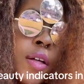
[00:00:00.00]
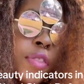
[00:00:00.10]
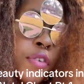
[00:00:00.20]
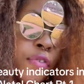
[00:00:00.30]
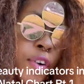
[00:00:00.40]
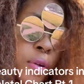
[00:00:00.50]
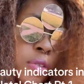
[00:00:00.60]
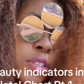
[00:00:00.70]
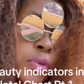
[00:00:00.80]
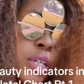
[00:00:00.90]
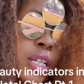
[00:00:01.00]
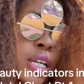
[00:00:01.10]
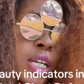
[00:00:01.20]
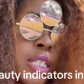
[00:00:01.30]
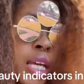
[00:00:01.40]
The first one
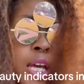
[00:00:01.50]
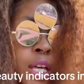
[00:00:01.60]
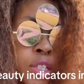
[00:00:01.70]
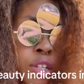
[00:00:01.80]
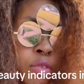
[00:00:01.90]
is Cancer